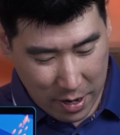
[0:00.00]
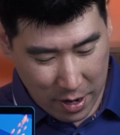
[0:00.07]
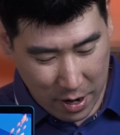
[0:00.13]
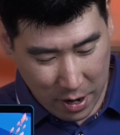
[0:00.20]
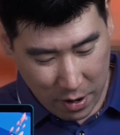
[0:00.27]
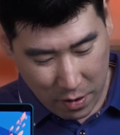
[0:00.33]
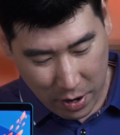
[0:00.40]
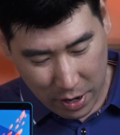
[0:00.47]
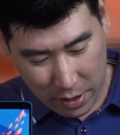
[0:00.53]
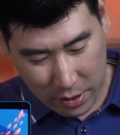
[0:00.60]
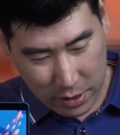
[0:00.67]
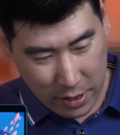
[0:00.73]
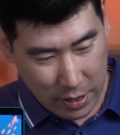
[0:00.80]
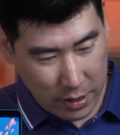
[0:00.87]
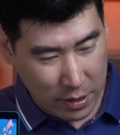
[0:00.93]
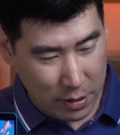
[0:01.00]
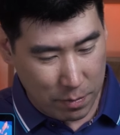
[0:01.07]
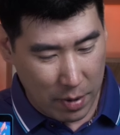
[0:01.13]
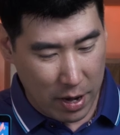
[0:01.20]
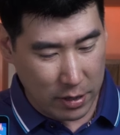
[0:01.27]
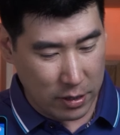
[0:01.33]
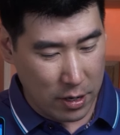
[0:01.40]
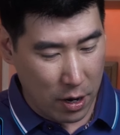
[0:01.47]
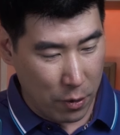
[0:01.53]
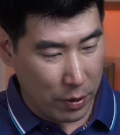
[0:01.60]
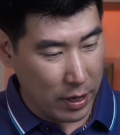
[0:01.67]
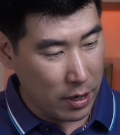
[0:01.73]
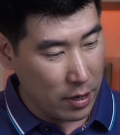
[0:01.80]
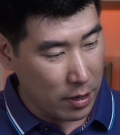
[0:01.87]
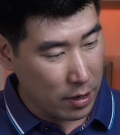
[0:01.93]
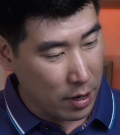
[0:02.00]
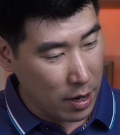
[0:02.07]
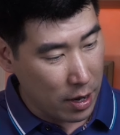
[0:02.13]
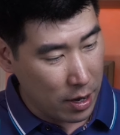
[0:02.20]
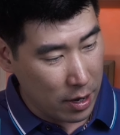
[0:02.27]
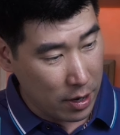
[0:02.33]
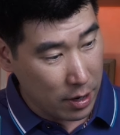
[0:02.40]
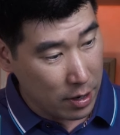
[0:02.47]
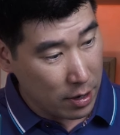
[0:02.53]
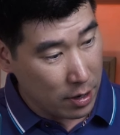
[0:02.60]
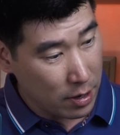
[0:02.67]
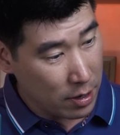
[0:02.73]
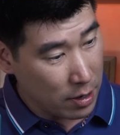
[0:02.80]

Alright, let's get this mouse going, and